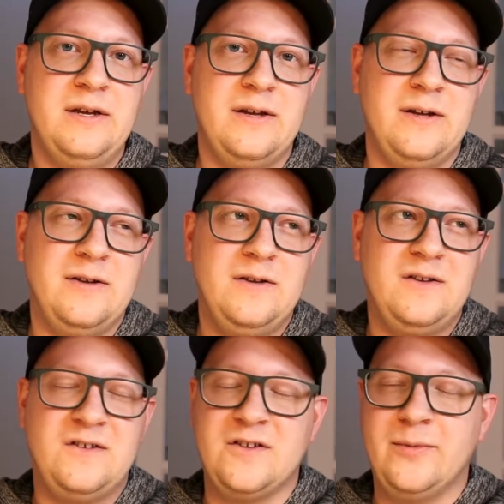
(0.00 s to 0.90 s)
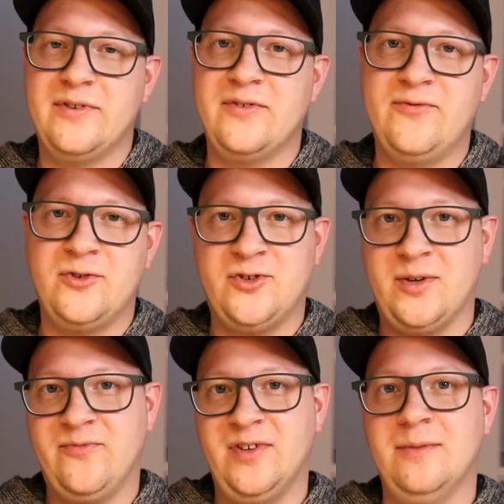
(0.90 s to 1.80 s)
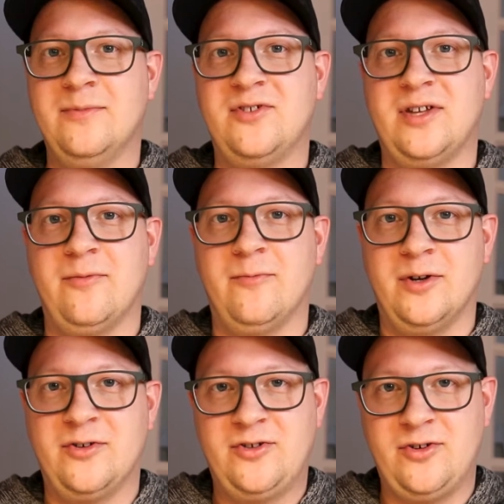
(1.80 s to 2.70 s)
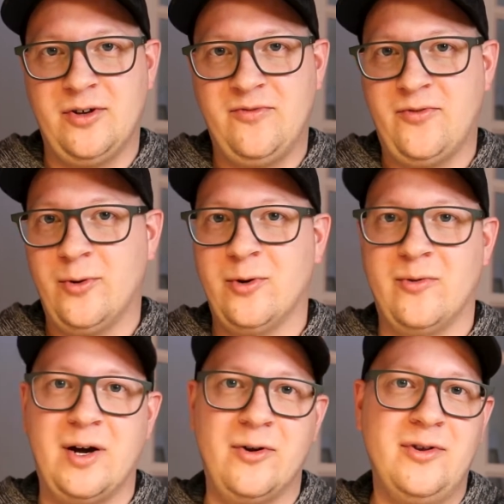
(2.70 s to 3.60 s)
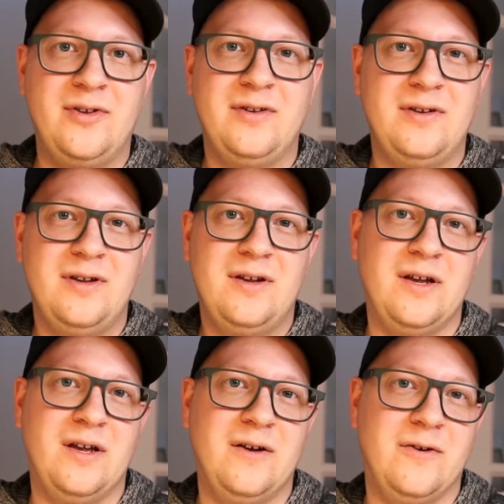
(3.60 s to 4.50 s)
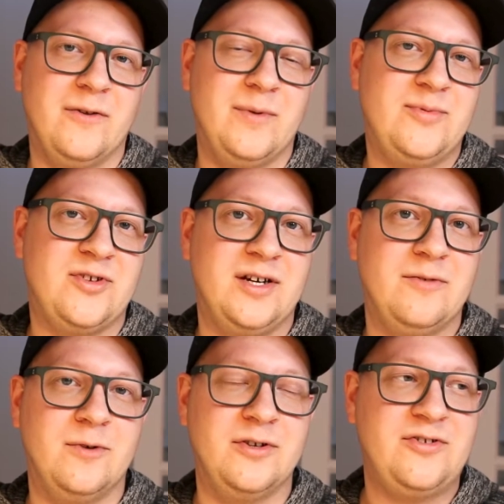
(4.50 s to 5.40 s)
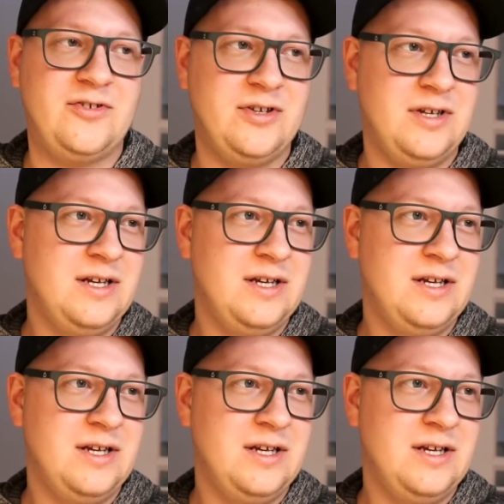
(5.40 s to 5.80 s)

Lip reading: And some of the sub-themes that was thrown around on the website was